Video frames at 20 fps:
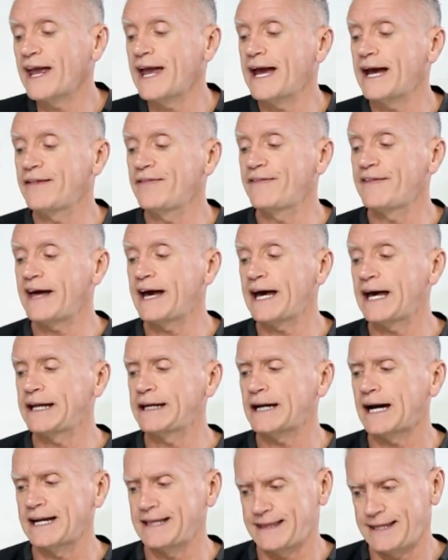And
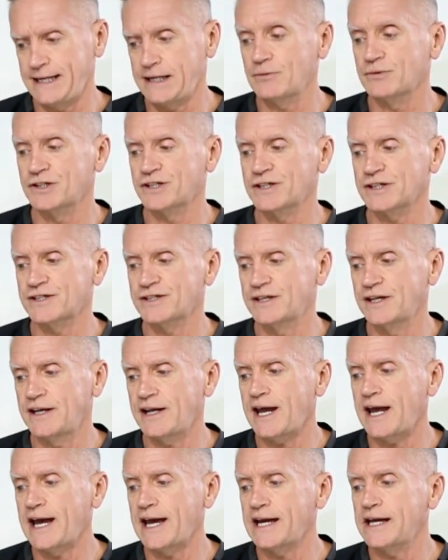then I think it was just
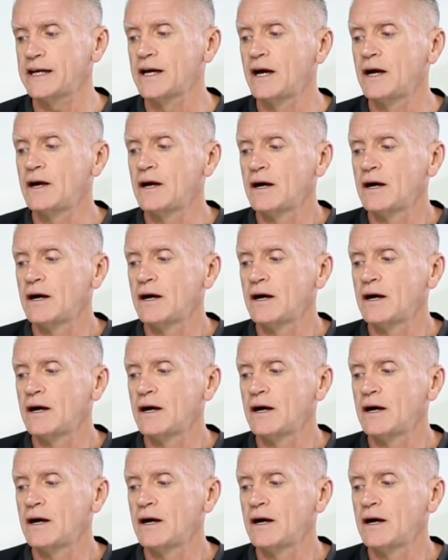today,